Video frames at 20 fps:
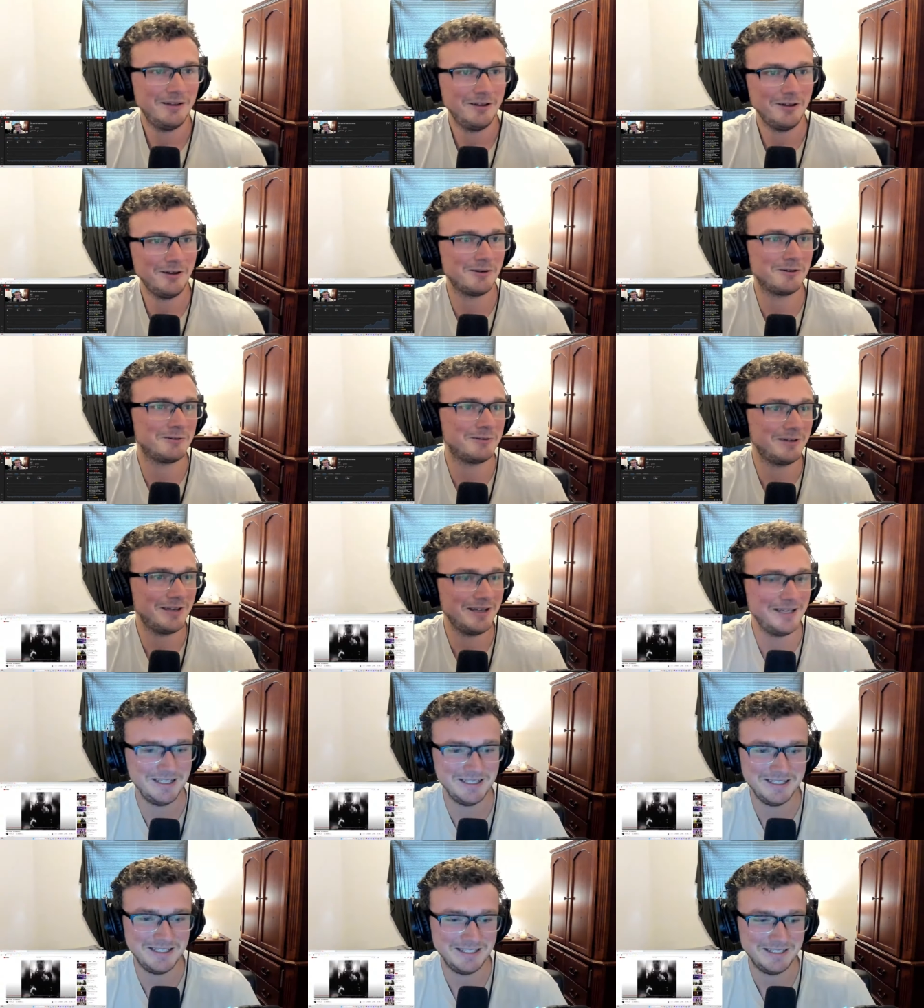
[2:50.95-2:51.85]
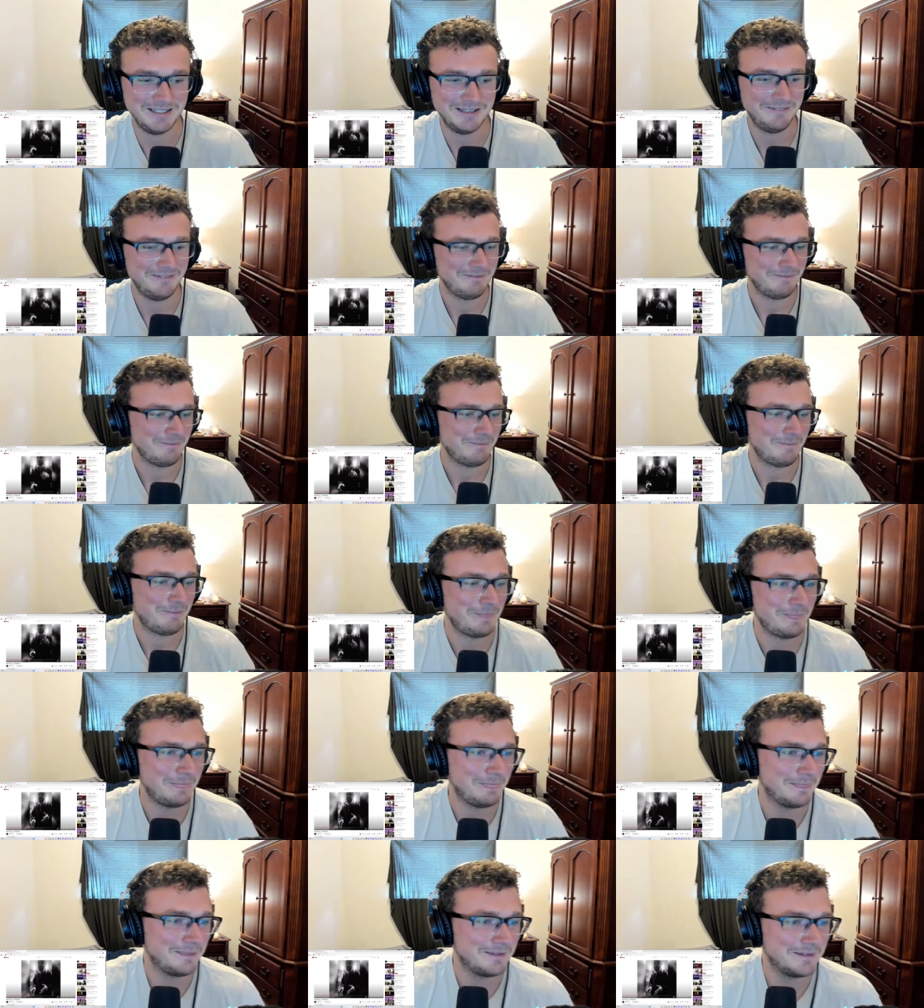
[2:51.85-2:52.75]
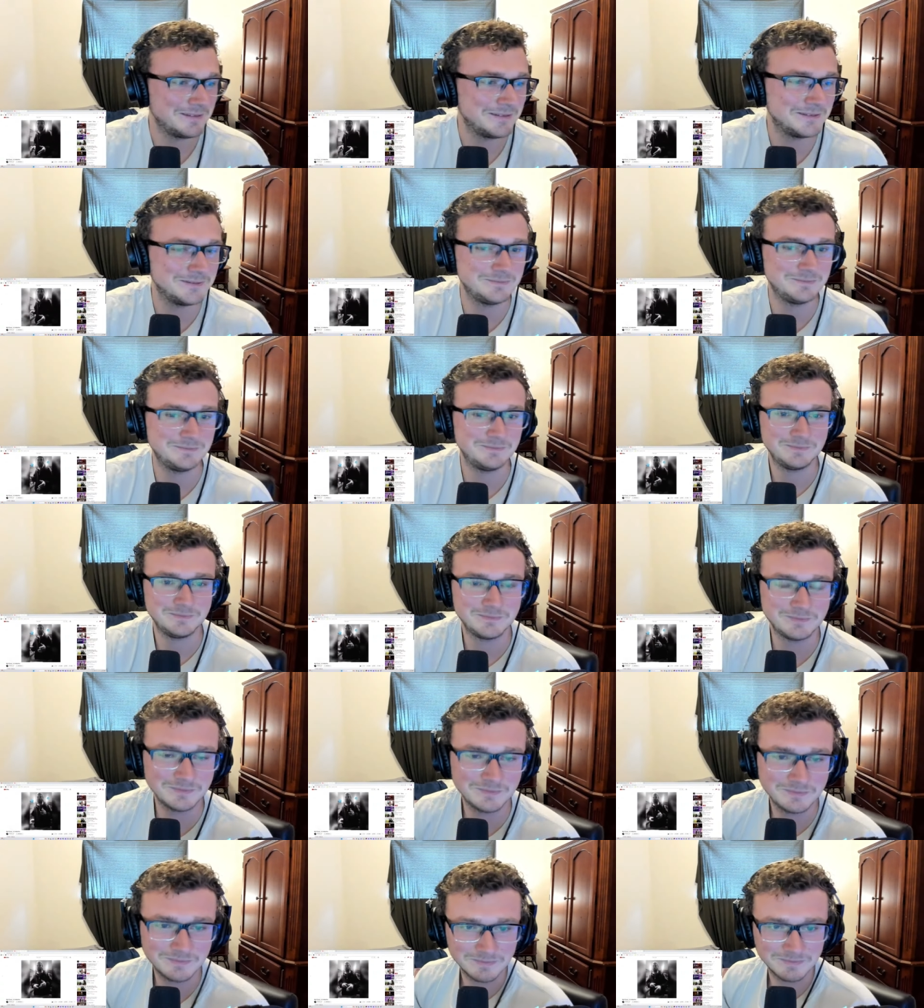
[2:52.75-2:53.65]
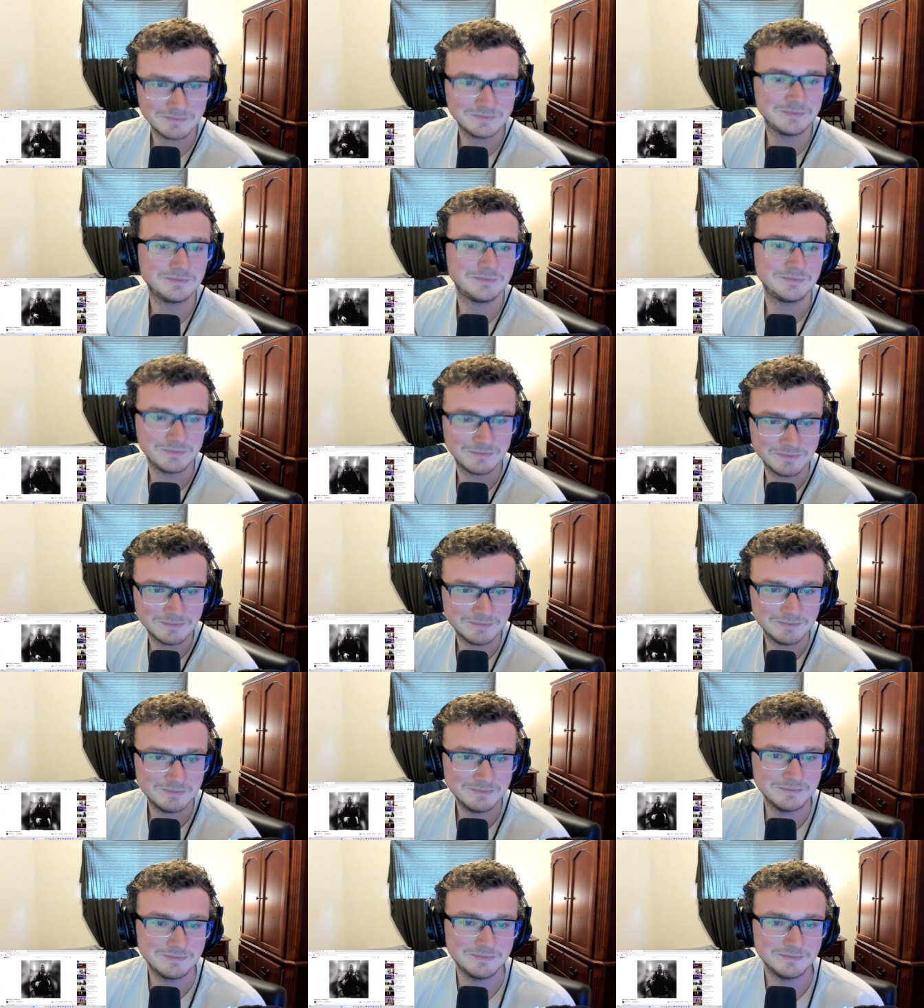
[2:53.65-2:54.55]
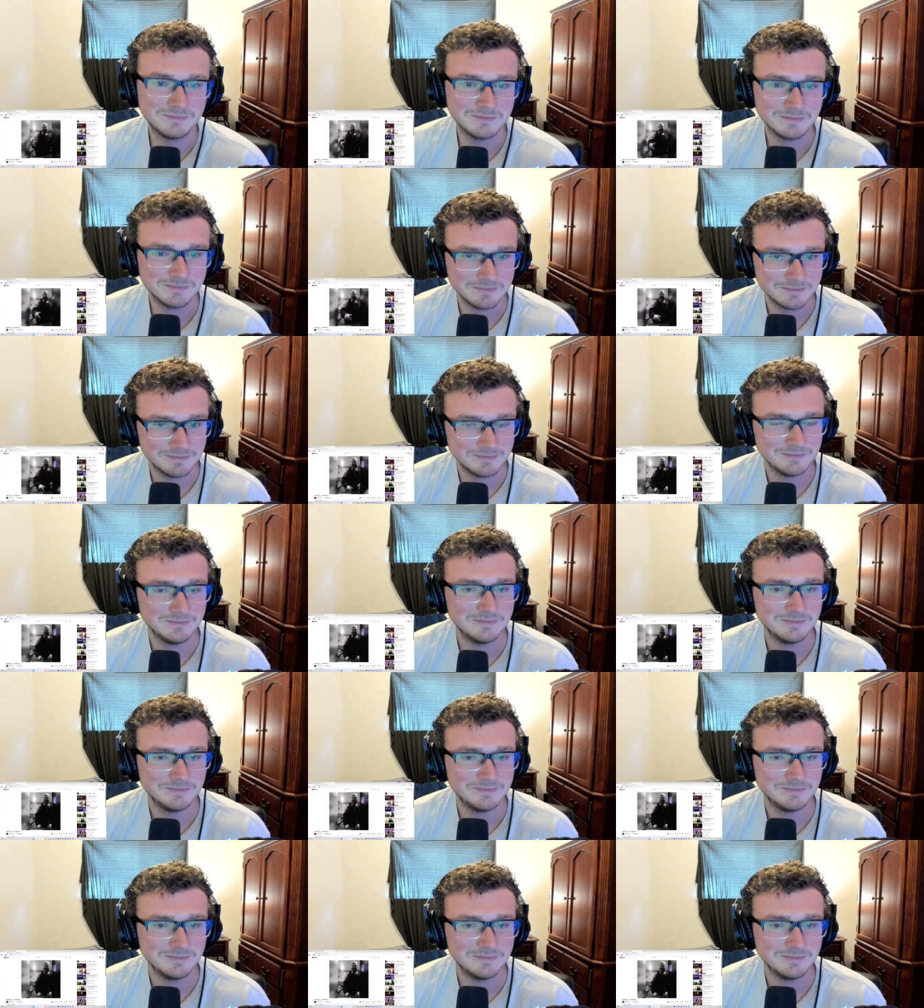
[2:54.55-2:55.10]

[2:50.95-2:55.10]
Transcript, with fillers: All right. Beliefs. I'm rich, but I'm too poor to shop at any